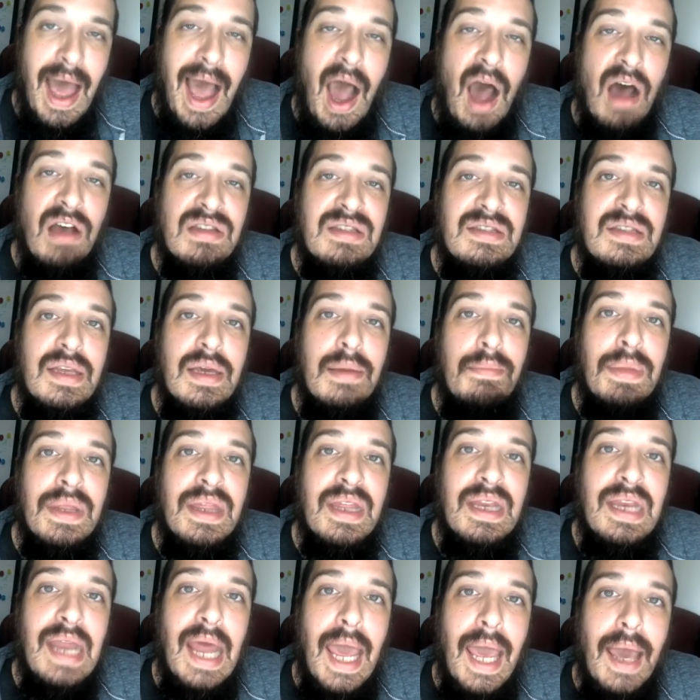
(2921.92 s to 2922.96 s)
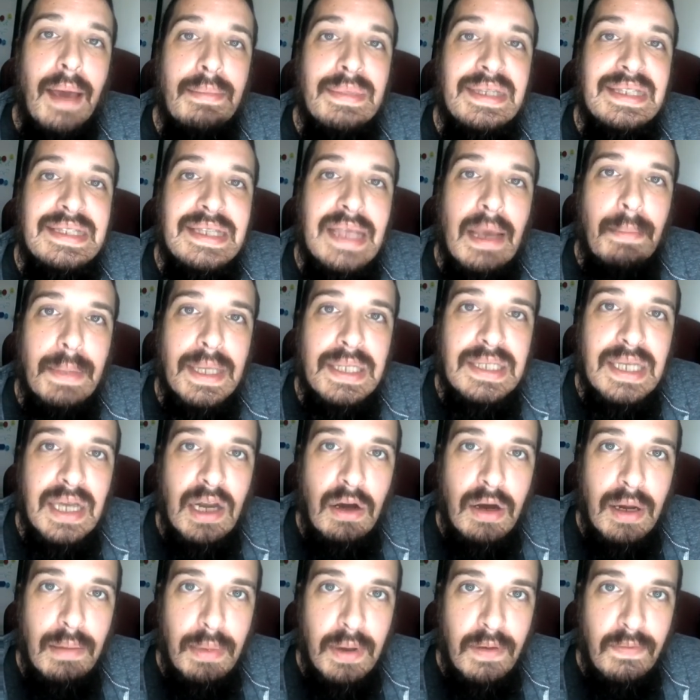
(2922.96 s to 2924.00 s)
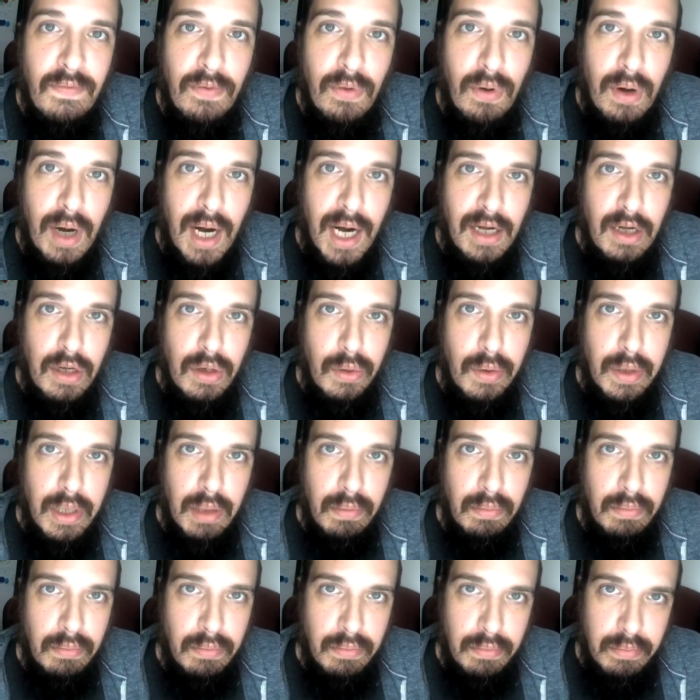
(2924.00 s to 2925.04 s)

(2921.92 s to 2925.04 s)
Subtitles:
I'll sleep in the damn cemetery before I do it.